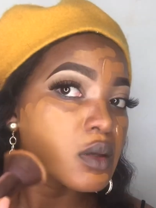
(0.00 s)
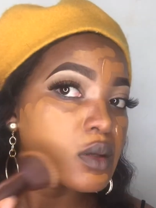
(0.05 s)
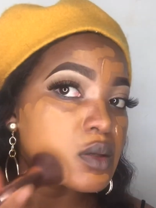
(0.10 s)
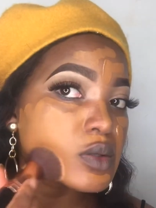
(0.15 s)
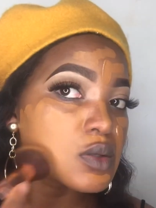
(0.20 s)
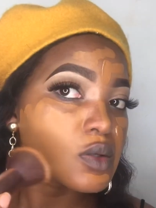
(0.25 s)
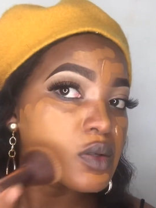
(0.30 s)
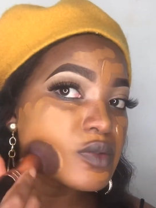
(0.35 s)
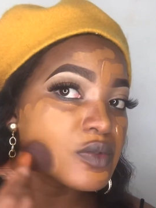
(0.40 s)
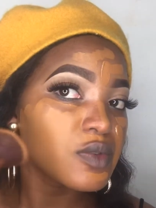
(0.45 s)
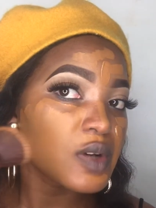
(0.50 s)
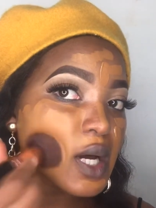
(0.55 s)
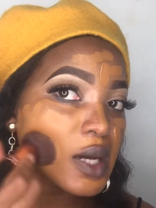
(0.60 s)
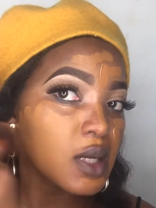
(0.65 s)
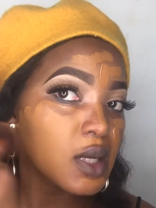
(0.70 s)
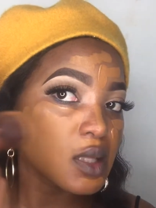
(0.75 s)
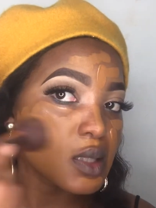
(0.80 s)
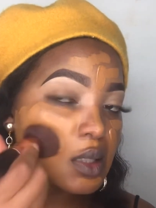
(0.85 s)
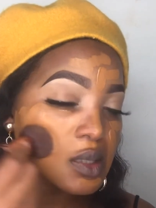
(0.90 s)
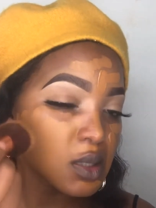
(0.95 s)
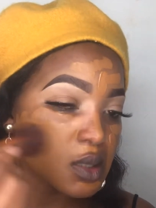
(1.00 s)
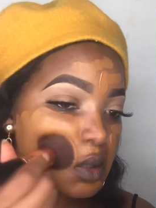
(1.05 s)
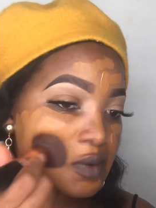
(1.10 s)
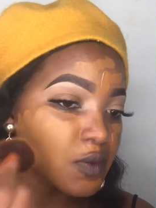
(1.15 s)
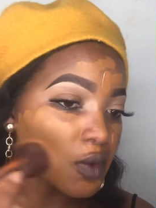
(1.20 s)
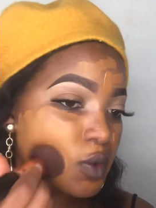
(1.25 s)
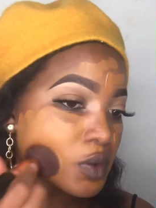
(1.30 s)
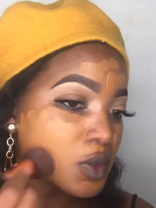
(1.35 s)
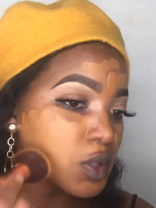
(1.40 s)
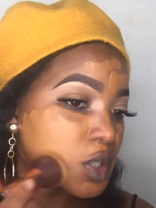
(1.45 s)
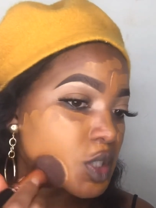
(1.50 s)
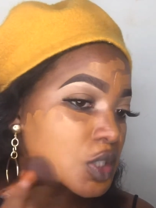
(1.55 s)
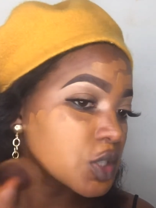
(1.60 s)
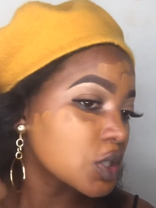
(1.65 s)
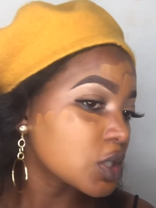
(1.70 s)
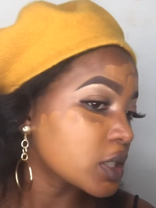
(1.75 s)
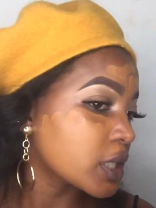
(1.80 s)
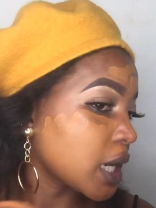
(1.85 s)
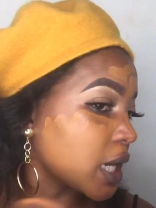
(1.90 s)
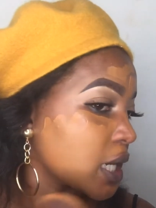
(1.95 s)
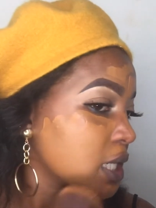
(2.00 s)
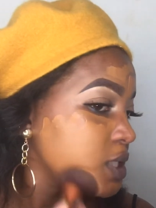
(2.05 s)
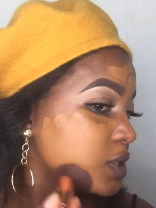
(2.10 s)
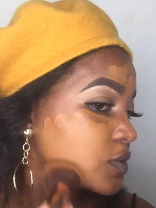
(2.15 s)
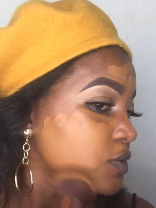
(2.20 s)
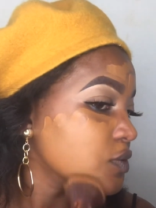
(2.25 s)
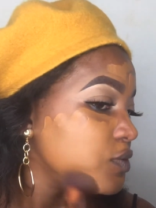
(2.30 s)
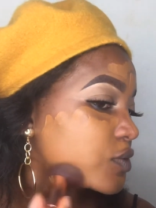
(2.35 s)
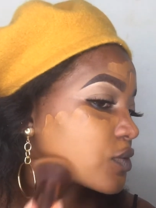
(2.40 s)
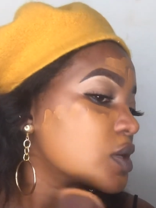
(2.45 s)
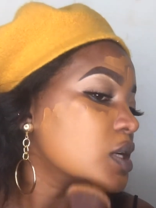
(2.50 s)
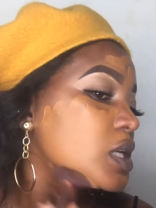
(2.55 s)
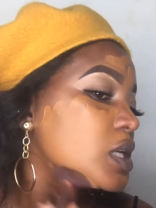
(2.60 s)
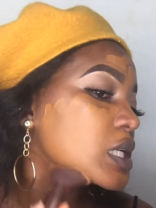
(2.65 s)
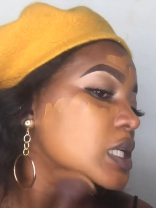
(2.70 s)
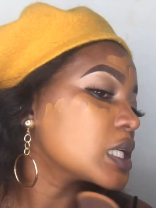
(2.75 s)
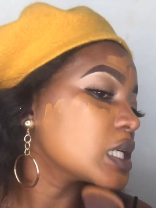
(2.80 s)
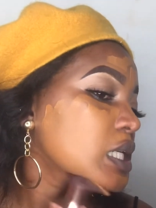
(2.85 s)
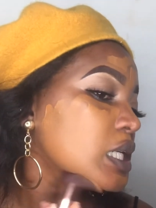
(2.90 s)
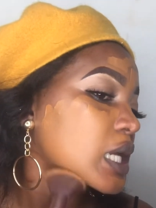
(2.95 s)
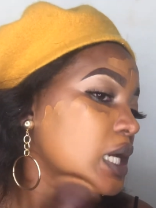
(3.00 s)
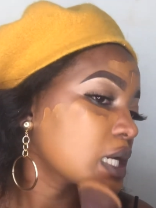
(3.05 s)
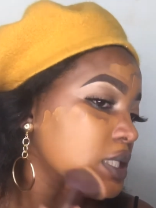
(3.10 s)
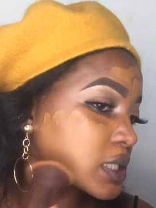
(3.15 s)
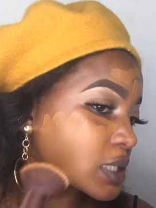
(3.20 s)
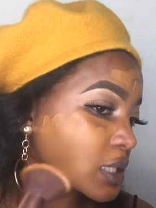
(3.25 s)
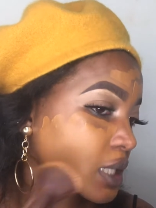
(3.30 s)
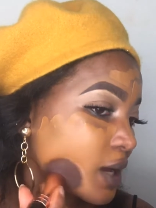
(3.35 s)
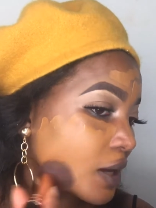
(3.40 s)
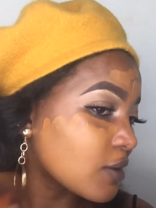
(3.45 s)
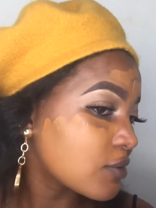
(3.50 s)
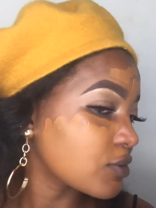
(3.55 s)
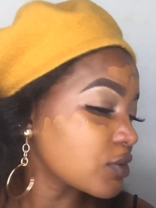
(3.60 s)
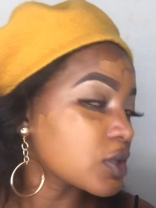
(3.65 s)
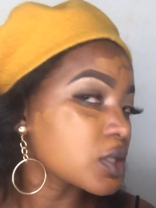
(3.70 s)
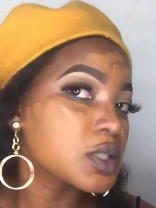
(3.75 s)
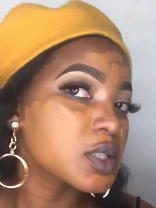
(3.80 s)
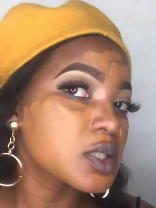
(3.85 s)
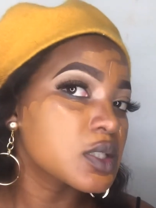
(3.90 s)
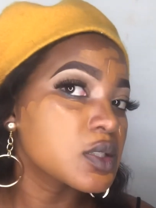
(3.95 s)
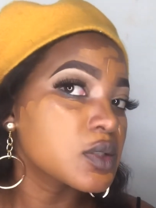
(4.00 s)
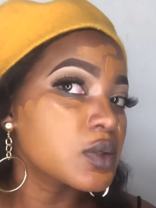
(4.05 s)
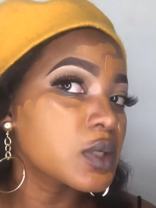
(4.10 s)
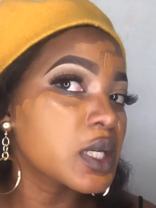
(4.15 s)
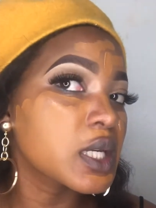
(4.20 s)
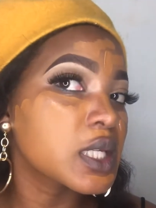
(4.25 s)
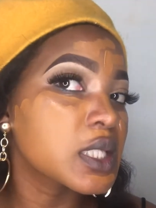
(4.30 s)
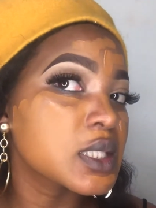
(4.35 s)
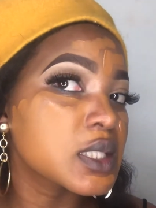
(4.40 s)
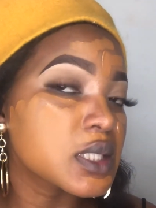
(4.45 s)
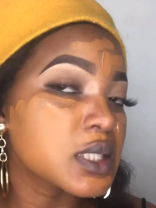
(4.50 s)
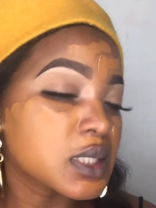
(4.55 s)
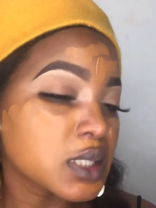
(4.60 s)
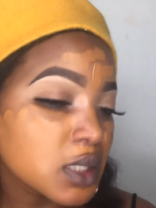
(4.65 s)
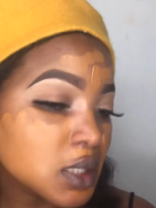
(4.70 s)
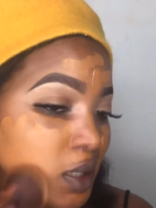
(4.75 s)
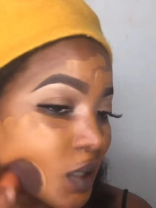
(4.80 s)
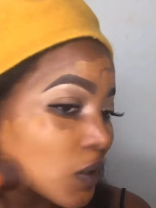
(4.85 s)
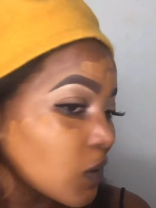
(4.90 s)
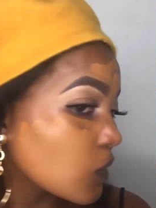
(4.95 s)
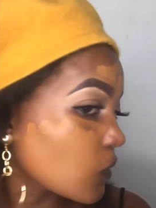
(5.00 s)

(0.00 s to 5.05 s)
So far this foundation has very nice coverage, as you can see.